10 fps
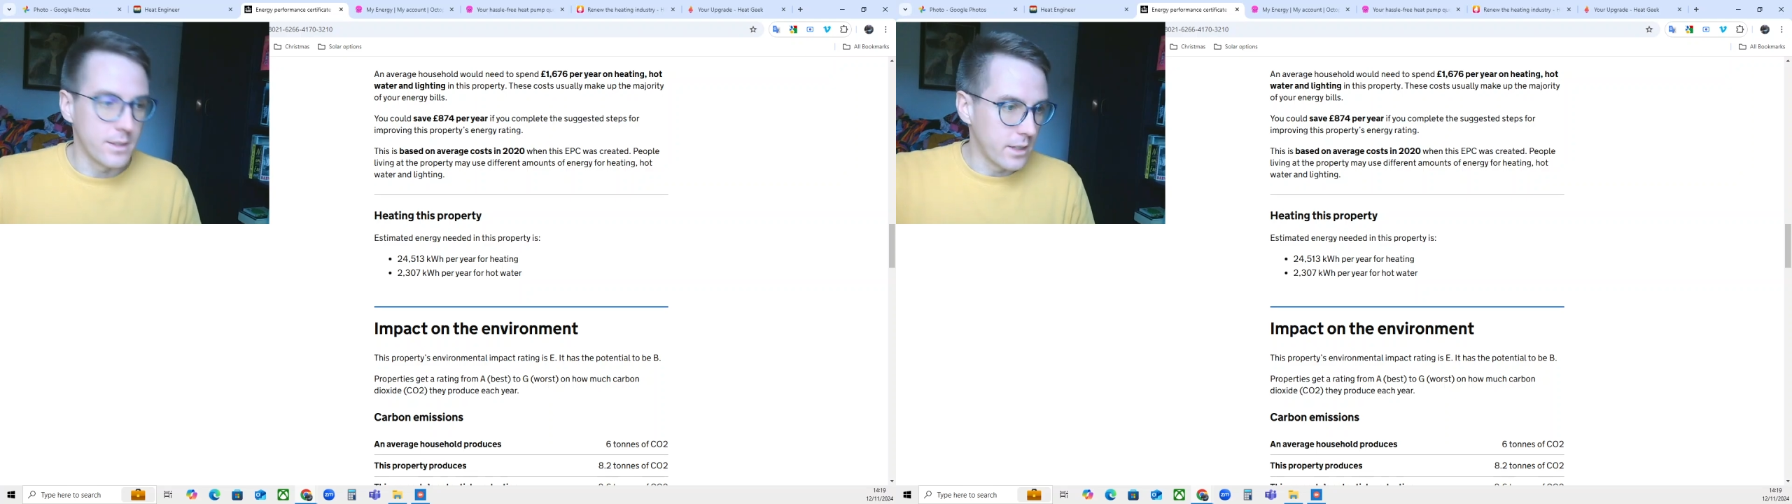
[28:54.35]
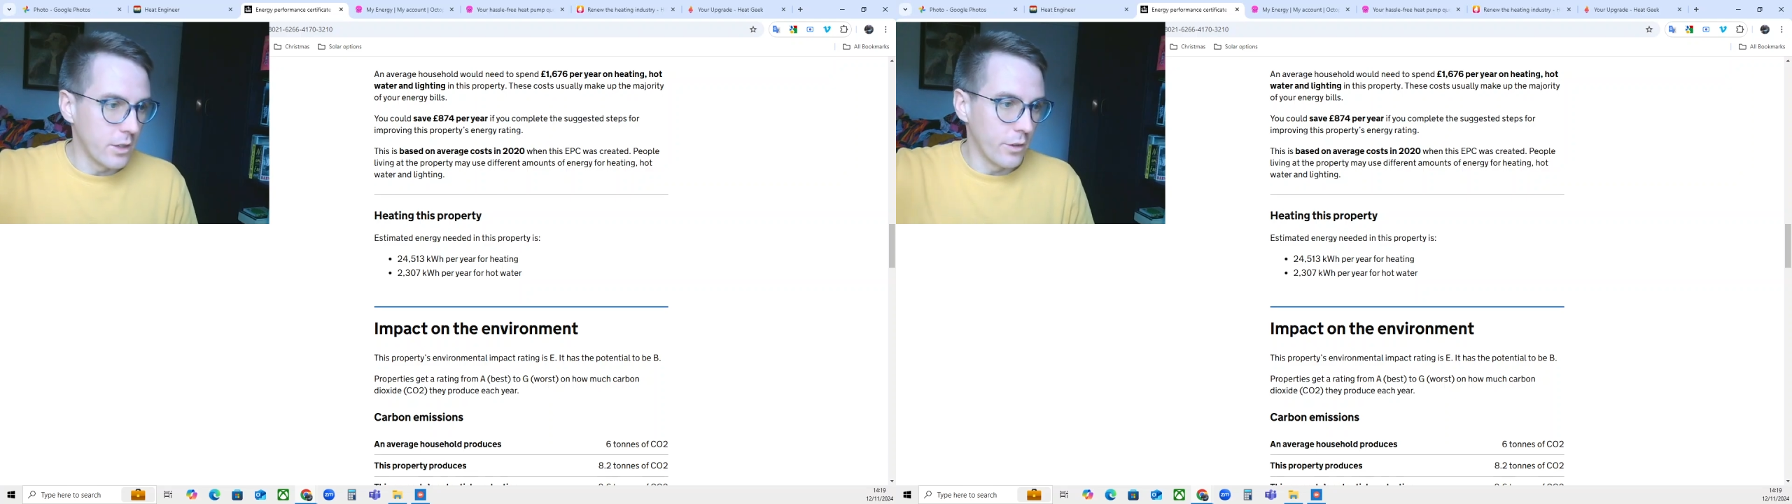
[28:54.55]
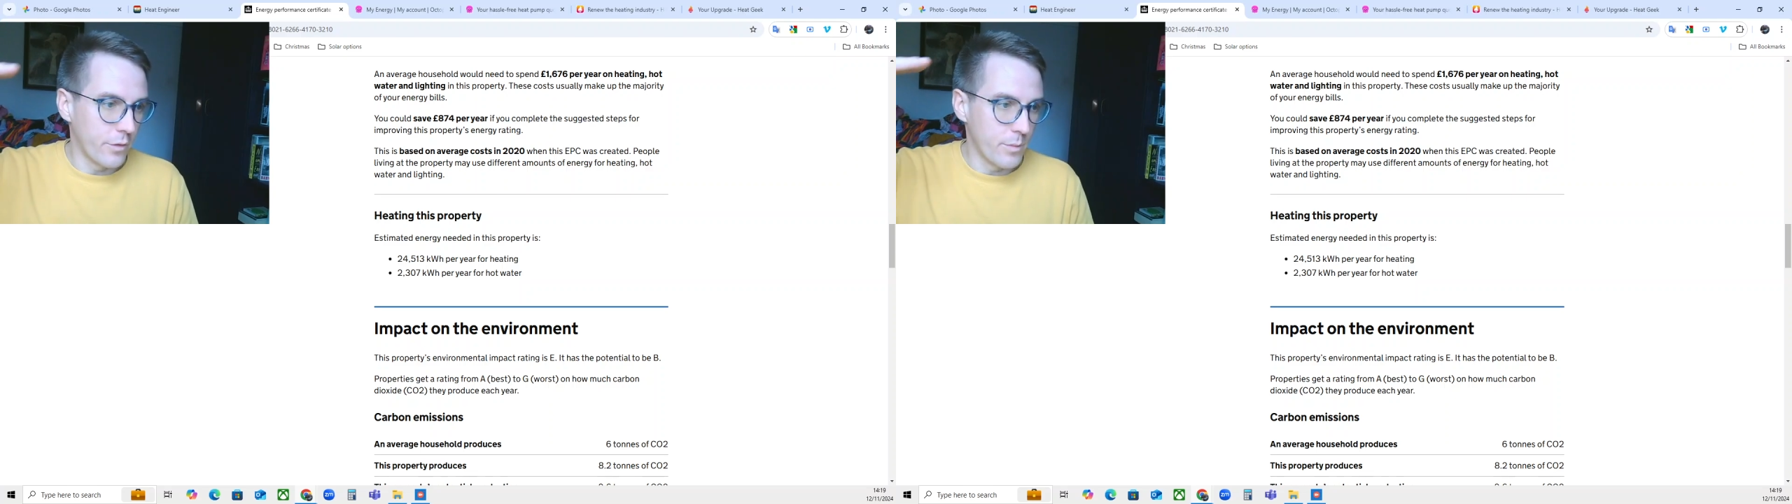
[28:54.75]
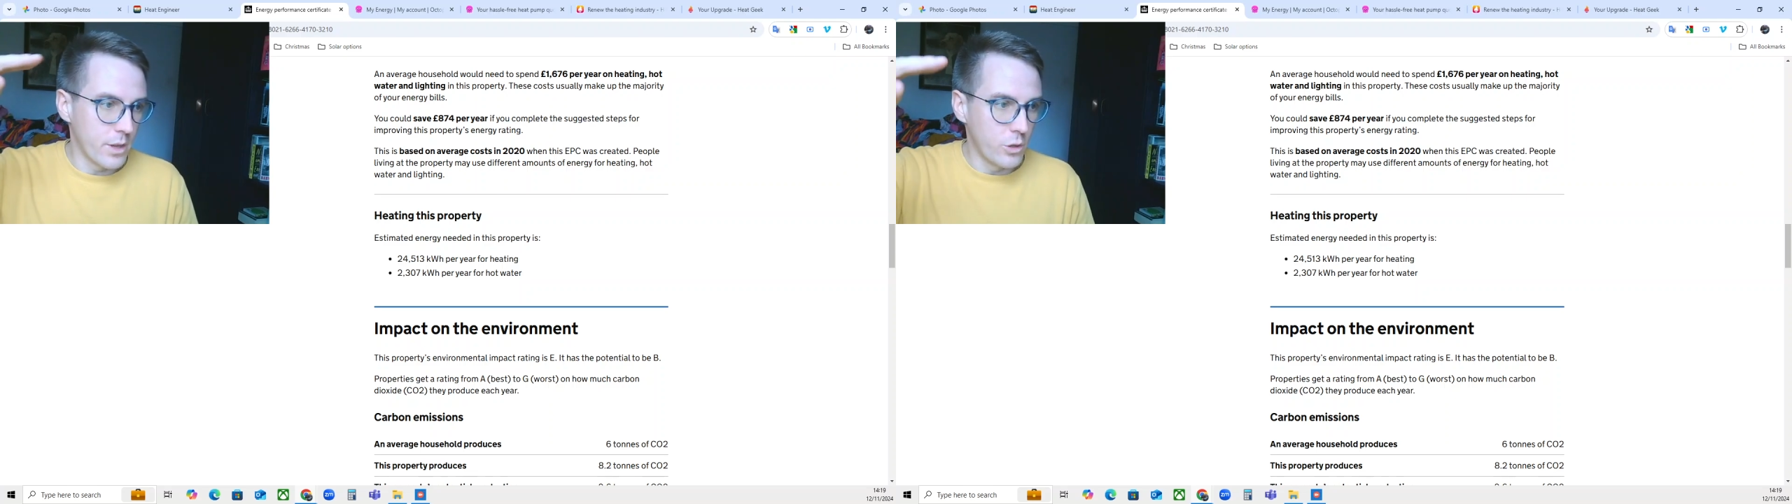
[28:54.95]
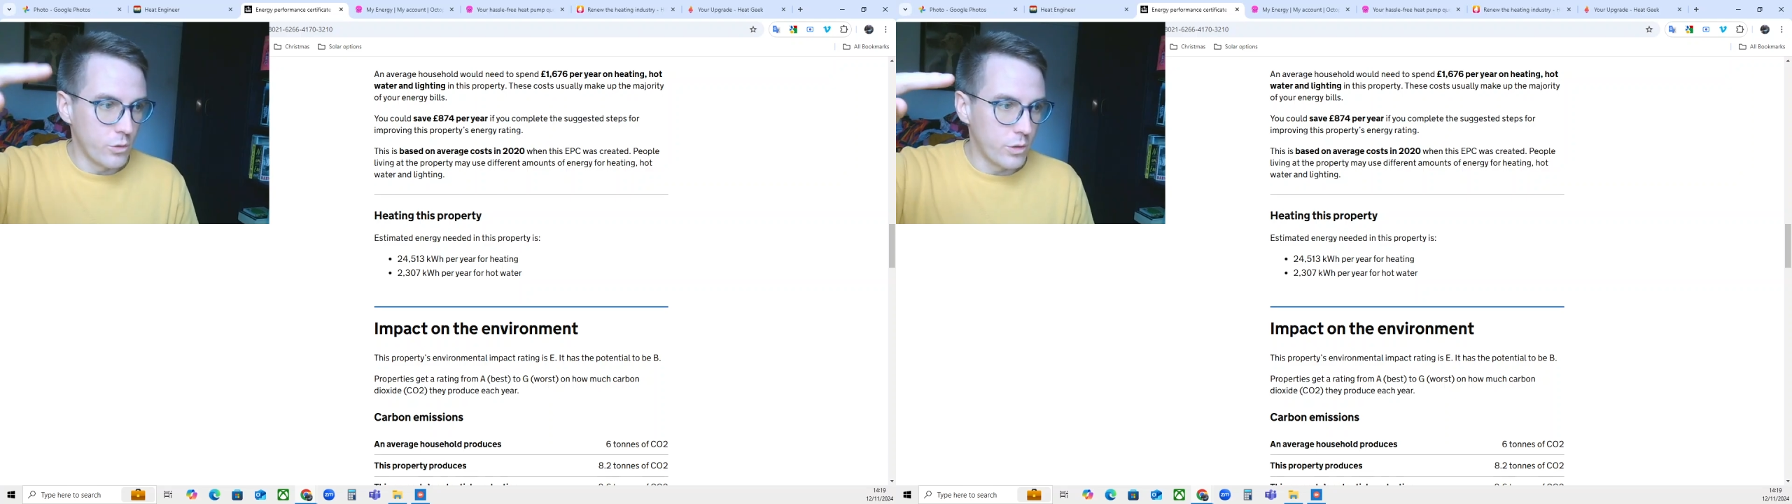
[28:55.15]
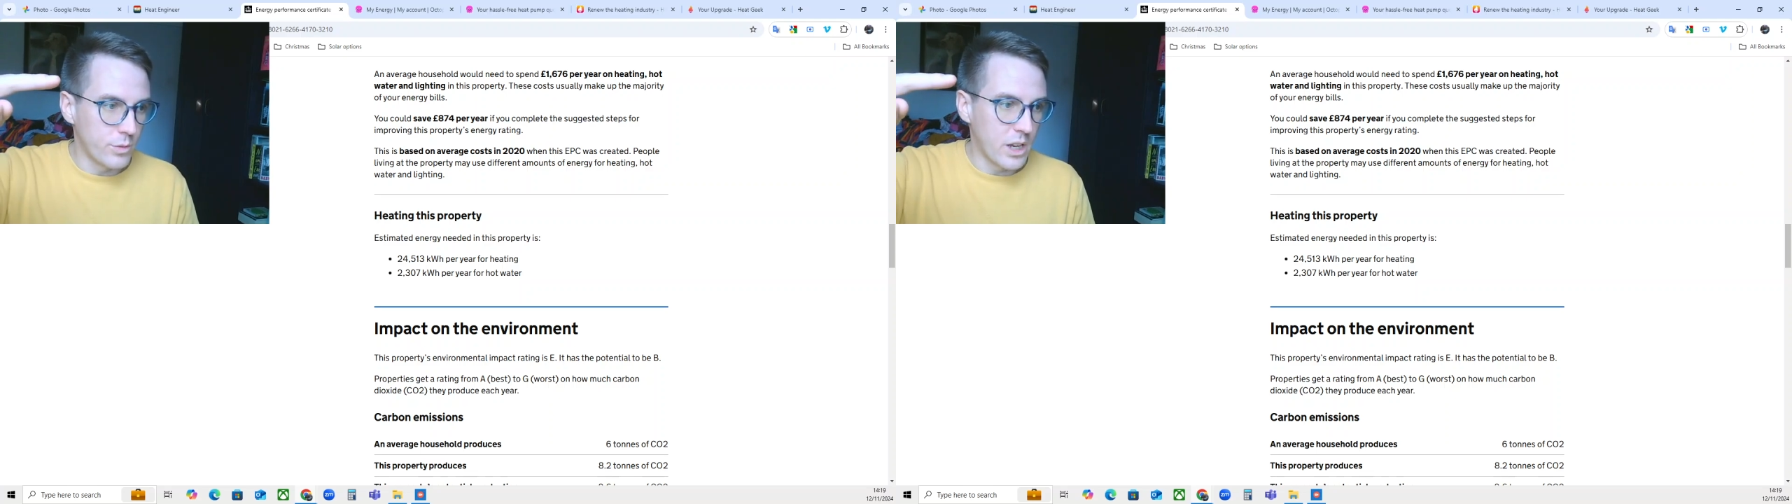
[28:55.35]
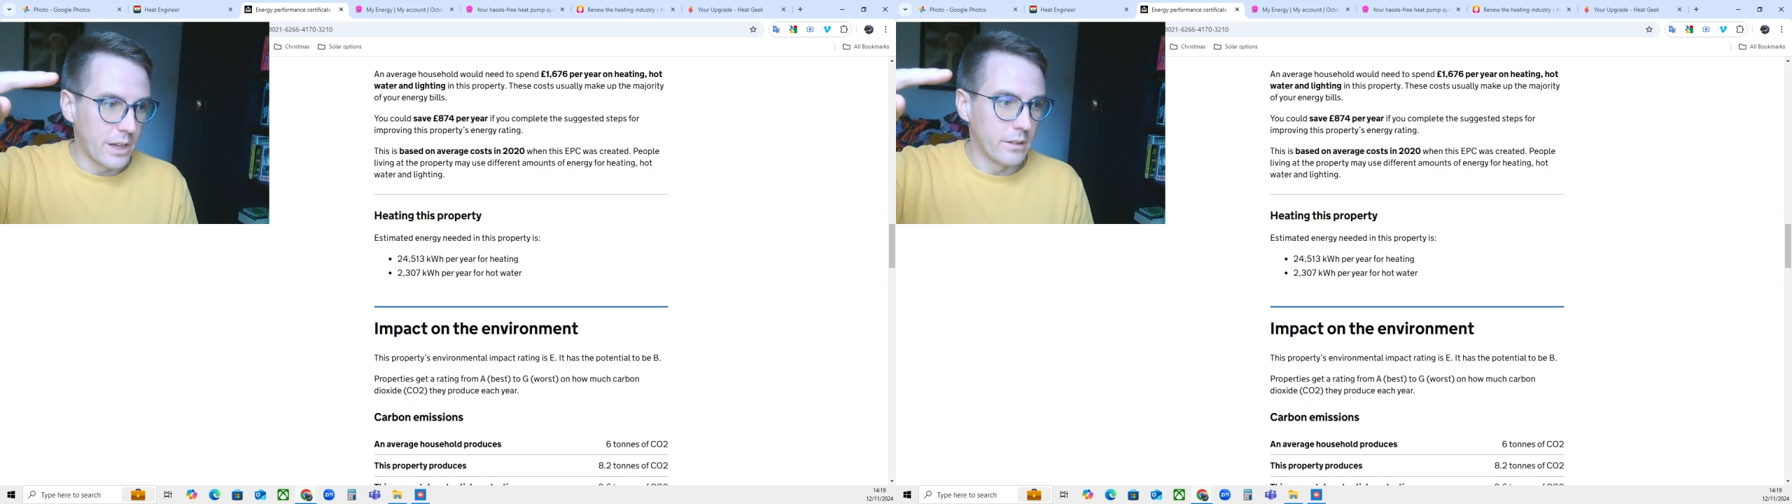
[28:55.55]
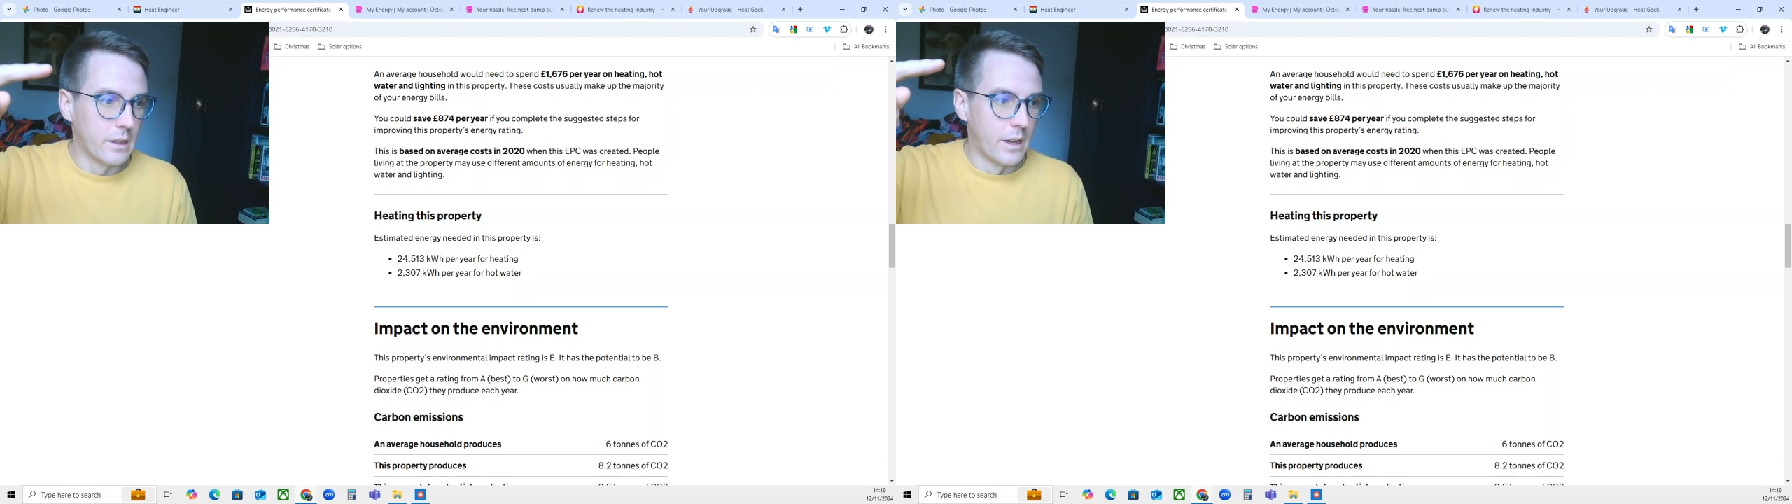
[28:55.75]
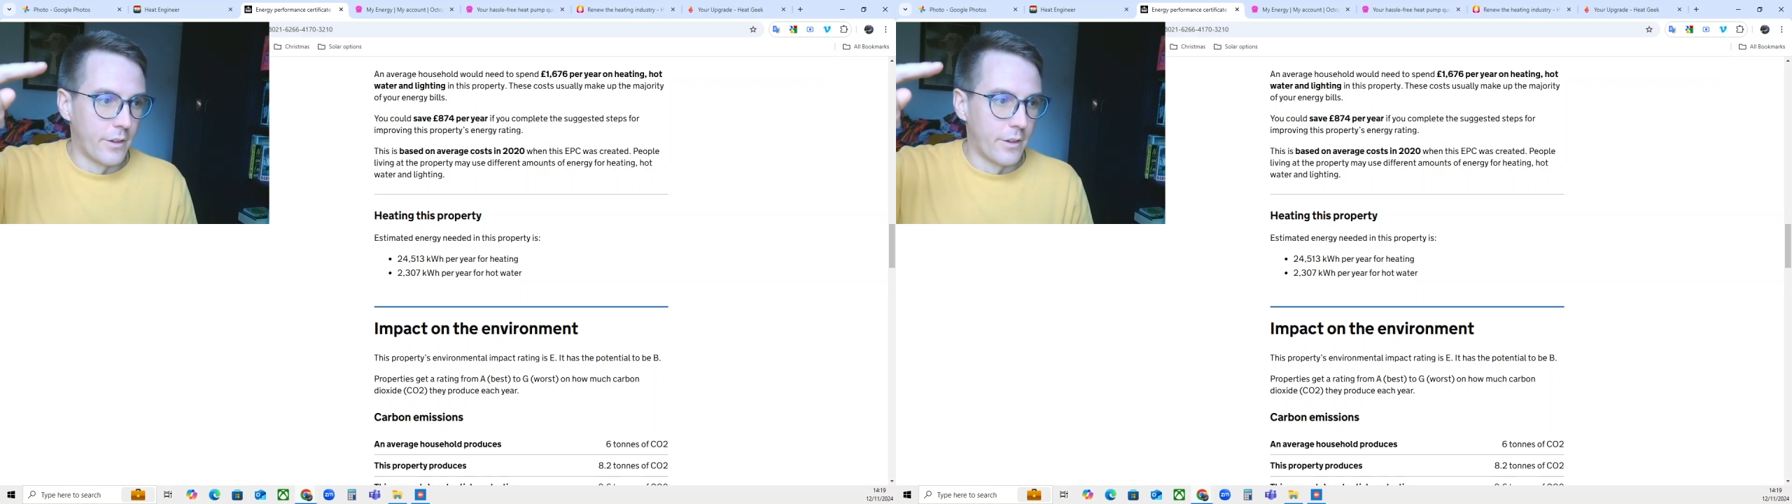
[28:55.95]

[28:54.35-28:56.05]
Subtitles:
see it from their YouTube channel,